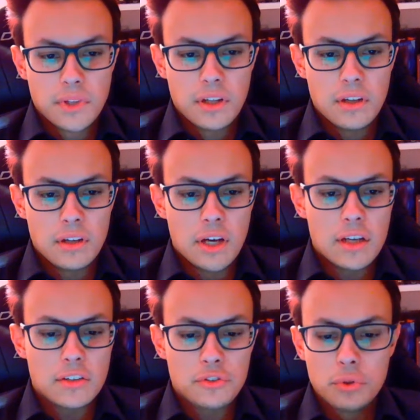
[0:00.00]

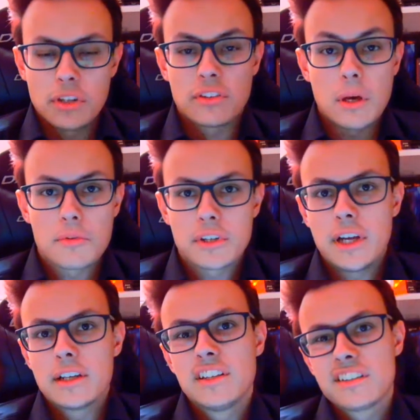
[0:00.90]
like doing something
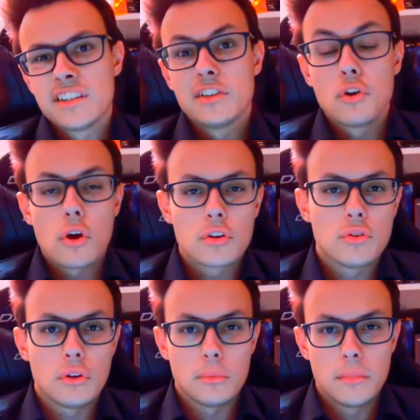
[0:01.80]
like this in the long term.